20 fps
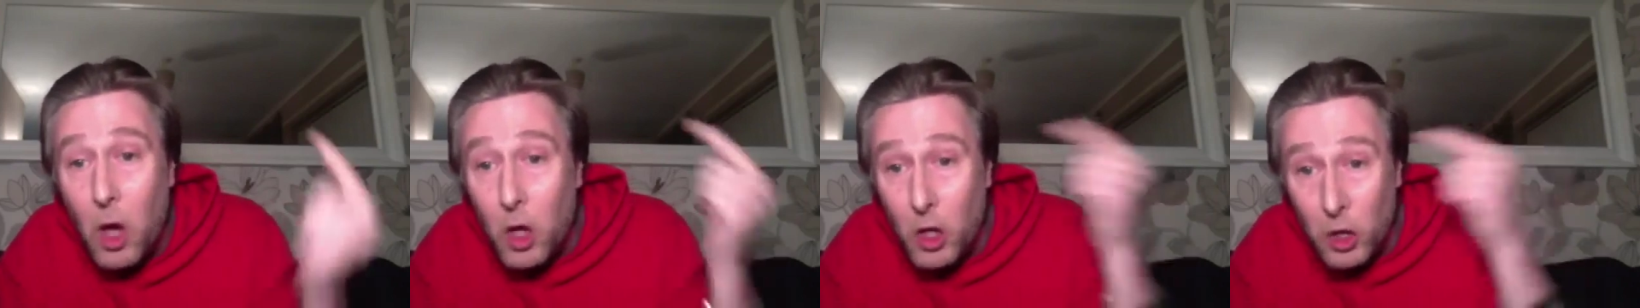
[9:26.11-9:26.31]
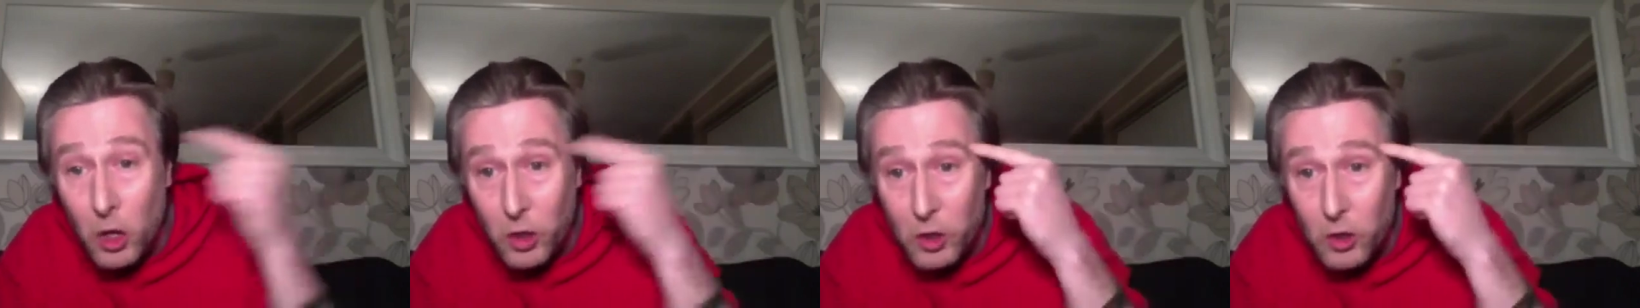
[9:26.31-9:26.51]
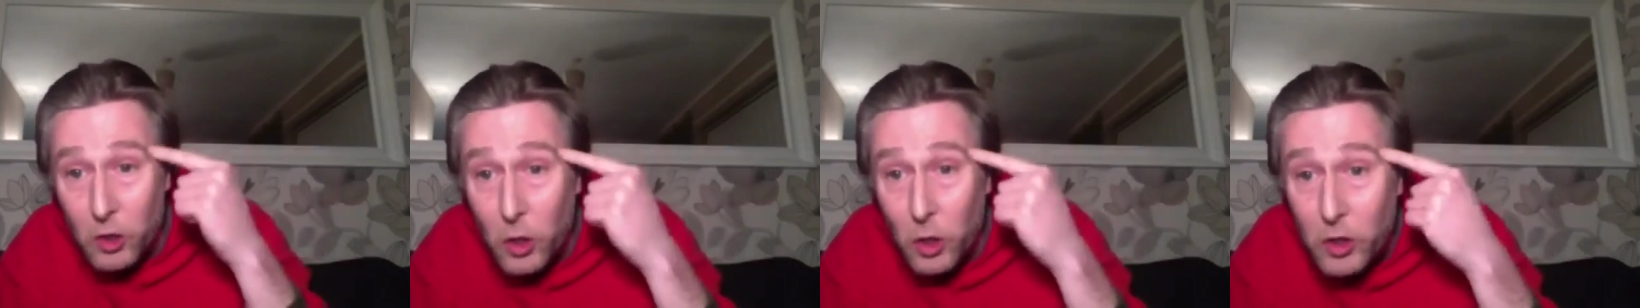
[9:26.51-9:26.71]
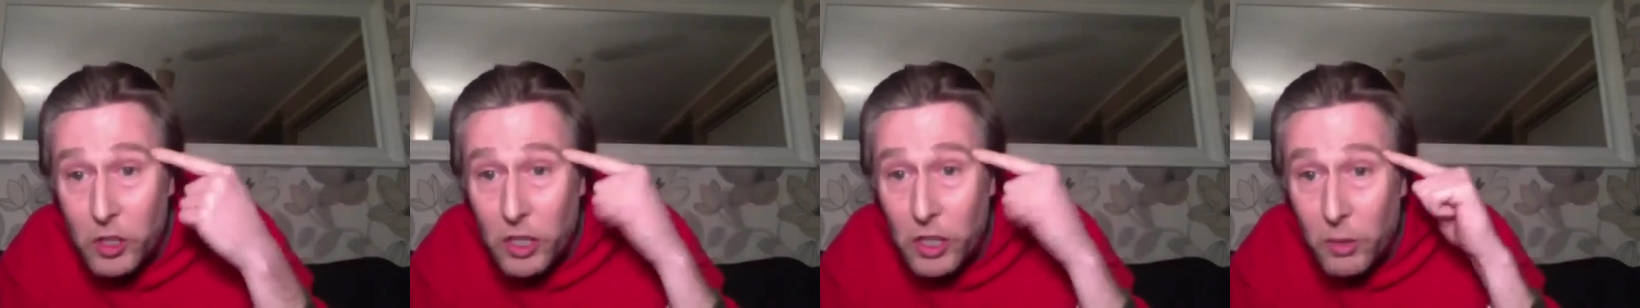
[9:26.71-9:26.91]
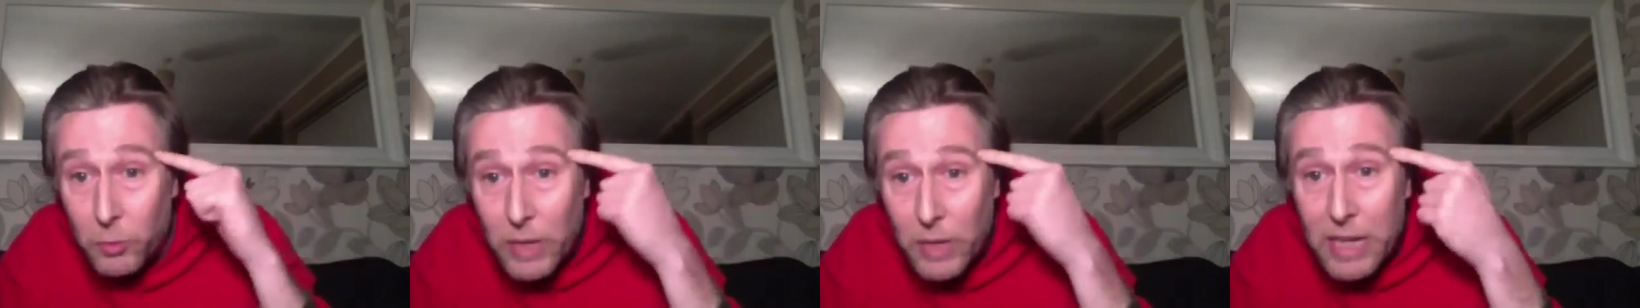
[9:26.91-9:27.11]
You're
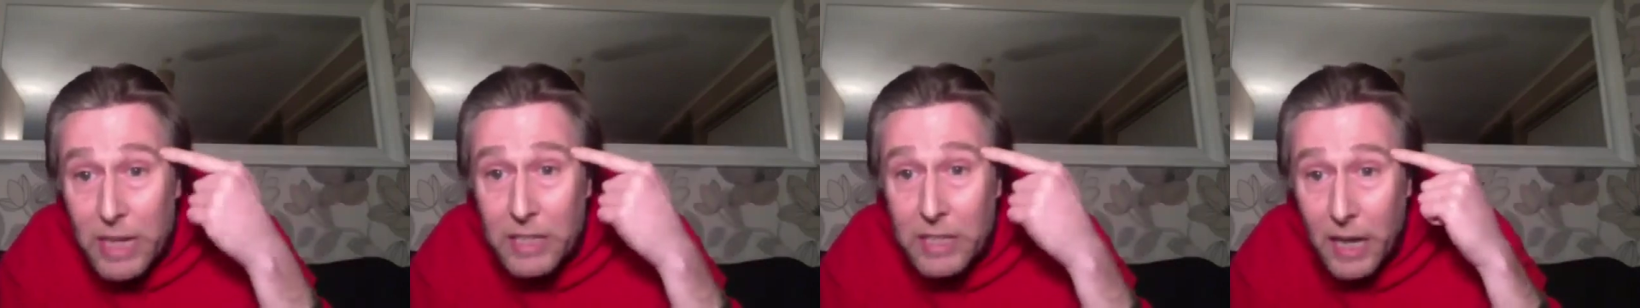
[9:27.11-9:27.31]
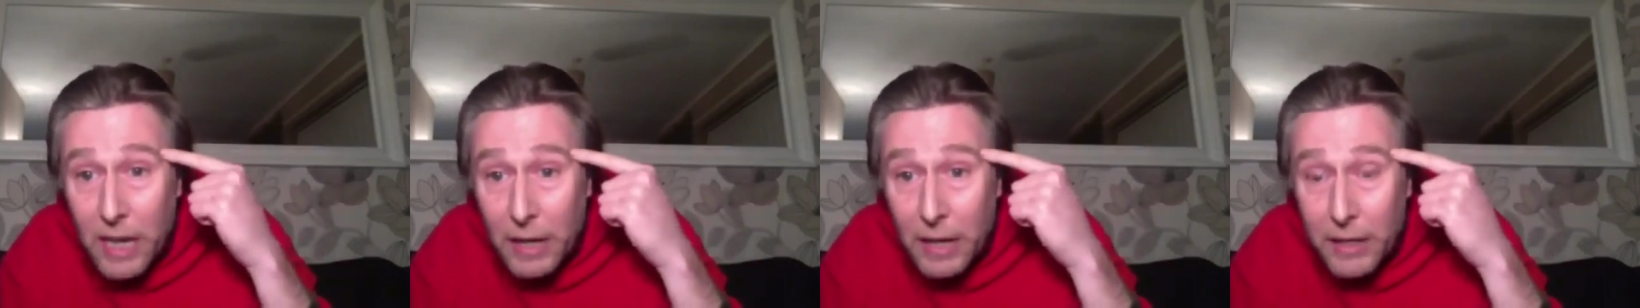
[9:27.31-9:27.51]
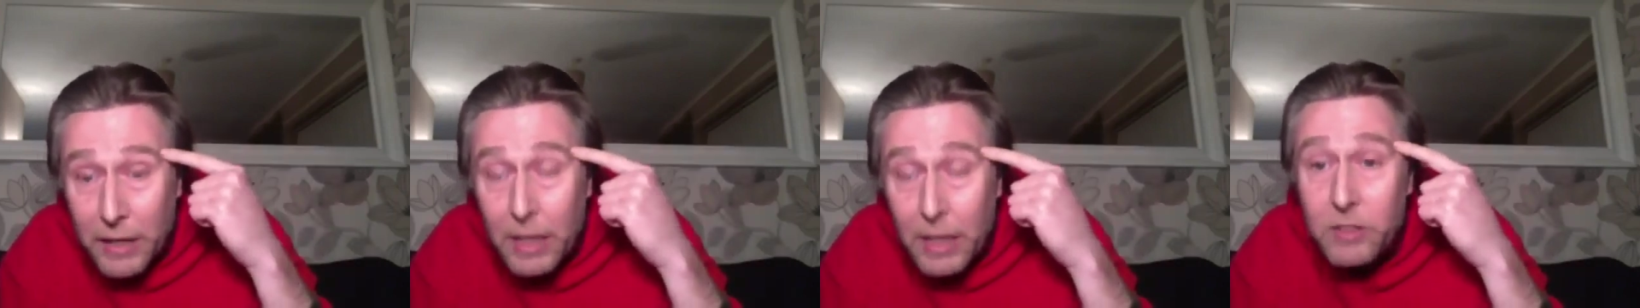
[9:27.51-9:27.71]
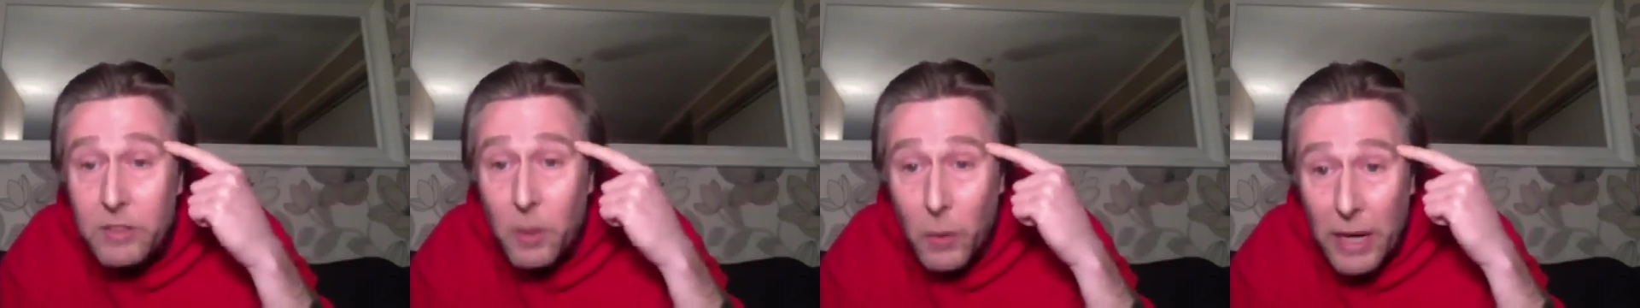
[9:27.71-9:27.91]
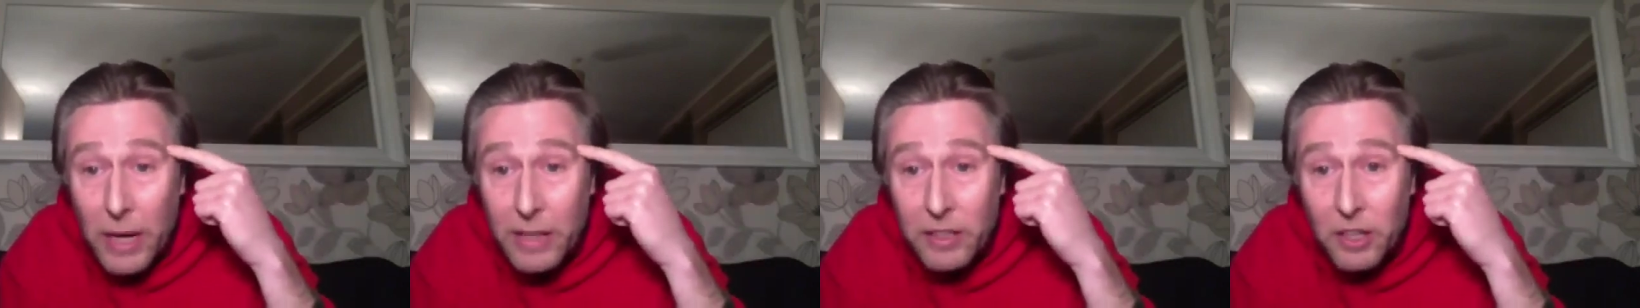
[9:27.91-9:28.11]
such a retard and
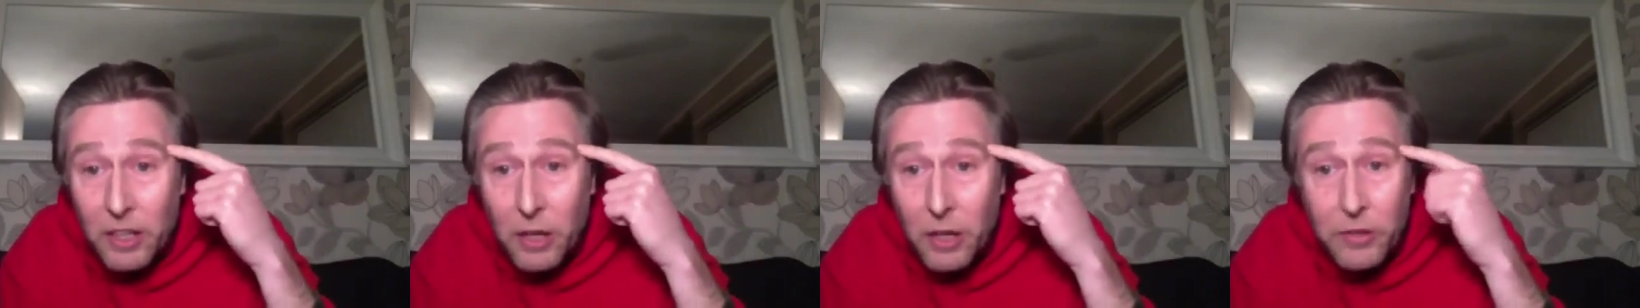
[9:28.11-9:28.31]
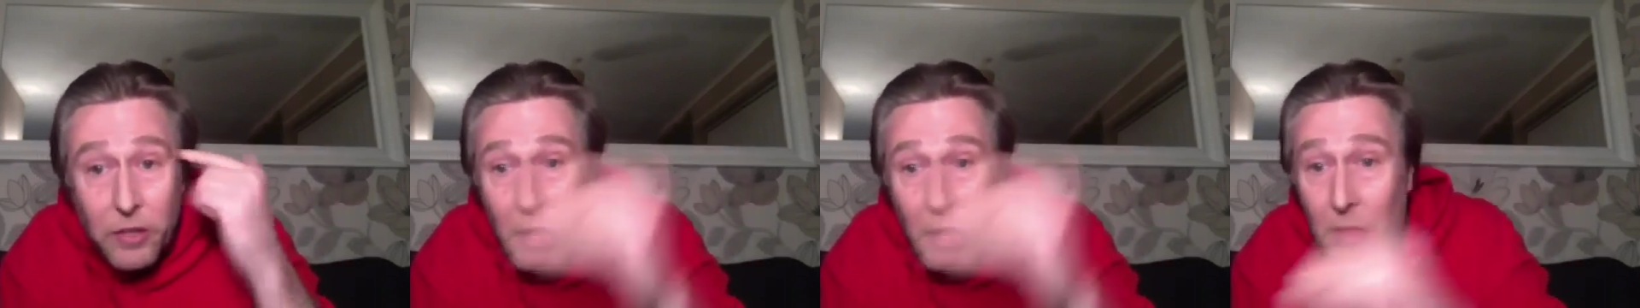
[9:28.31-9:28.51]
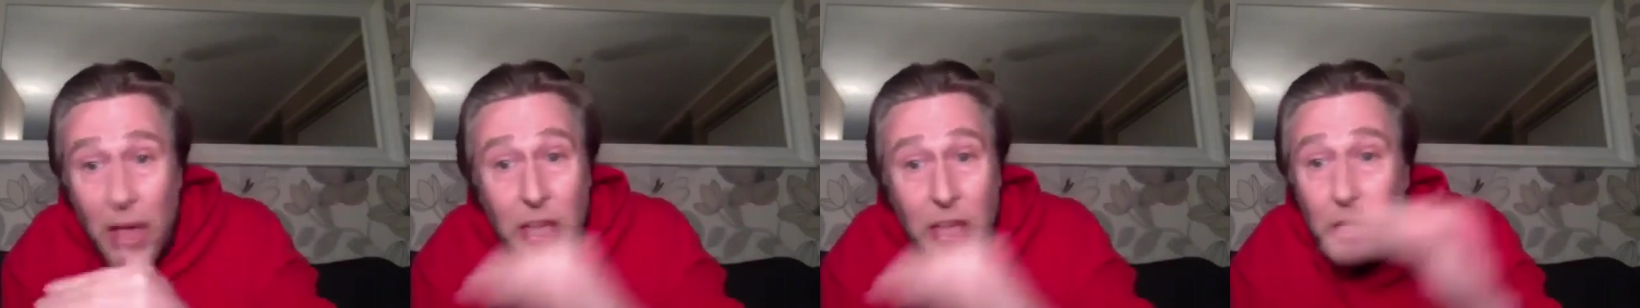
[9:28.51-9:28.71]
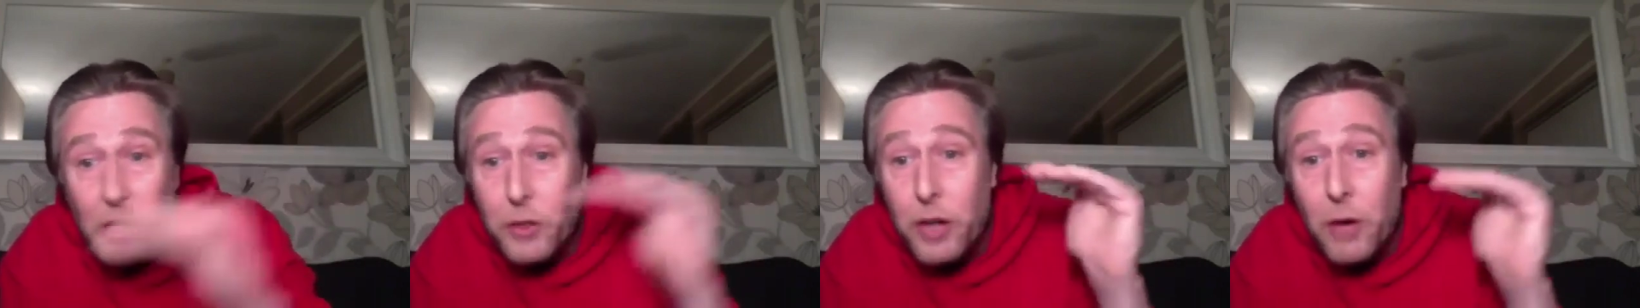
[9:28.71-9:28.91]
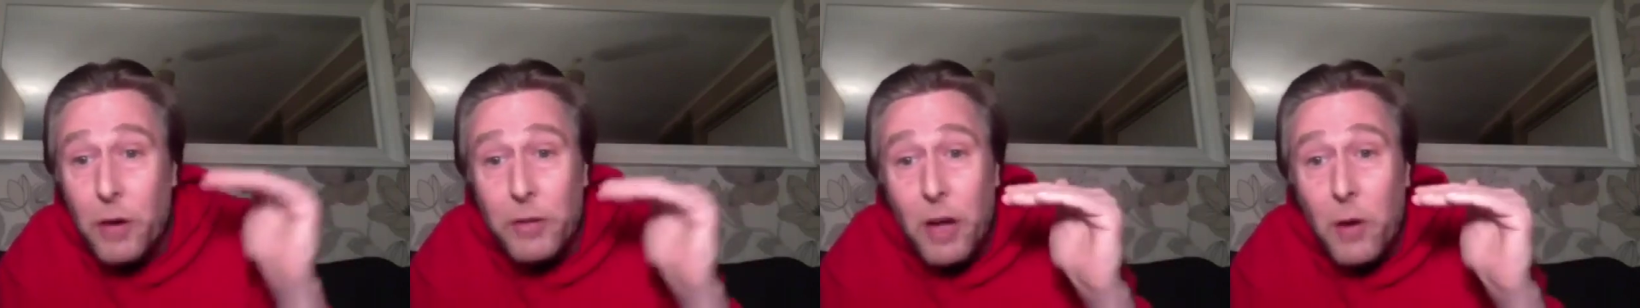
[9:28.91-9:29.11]
so ignorant that you
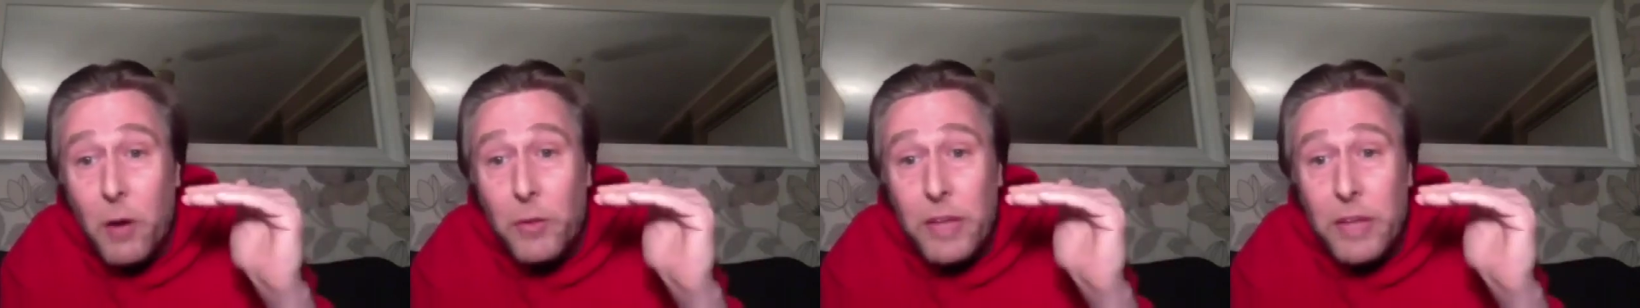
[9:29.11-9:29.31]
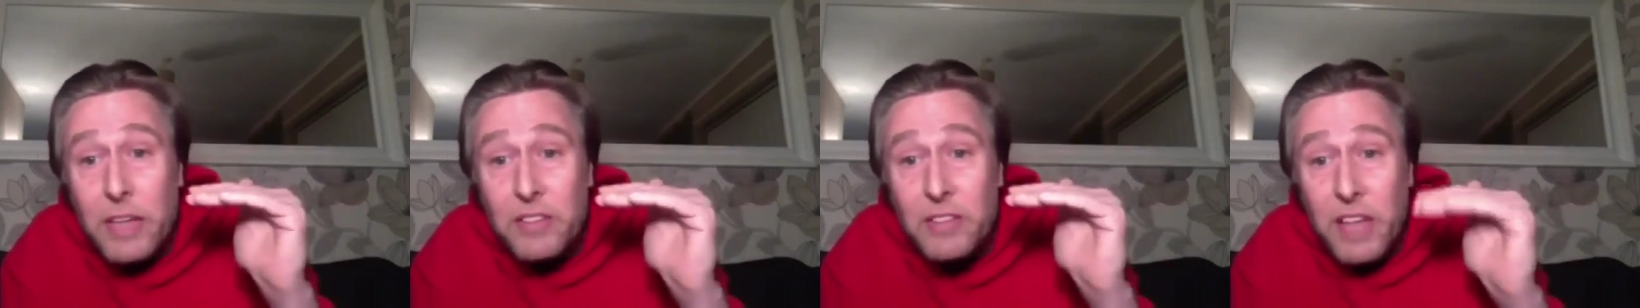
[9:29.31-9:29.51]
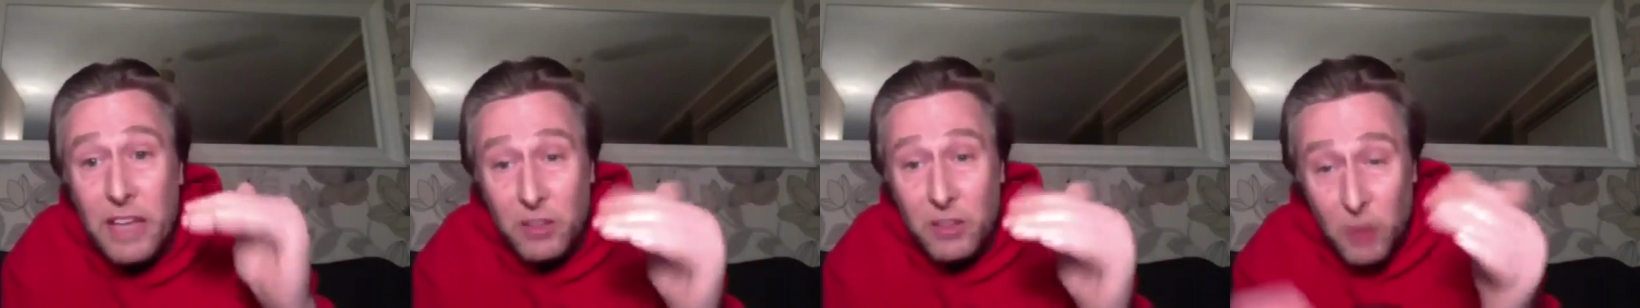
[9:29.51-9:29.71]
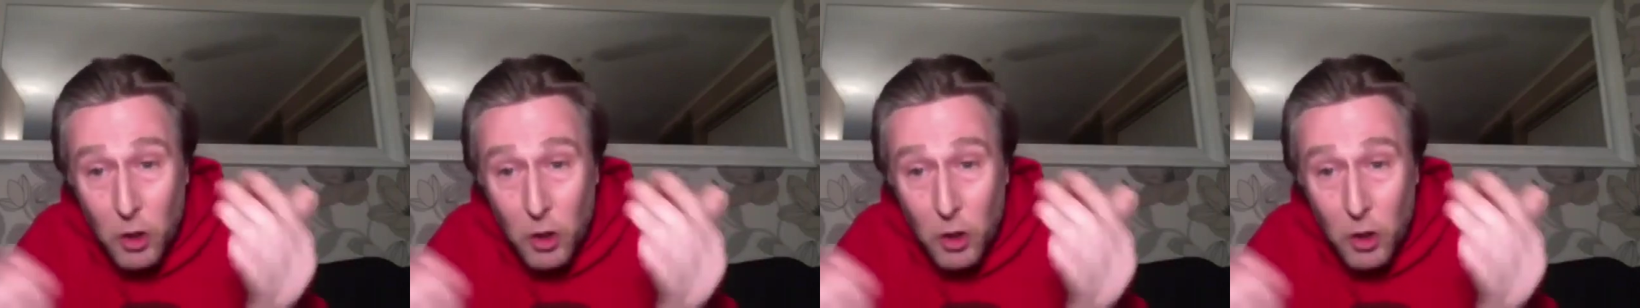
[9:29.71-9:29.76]
don't know these things.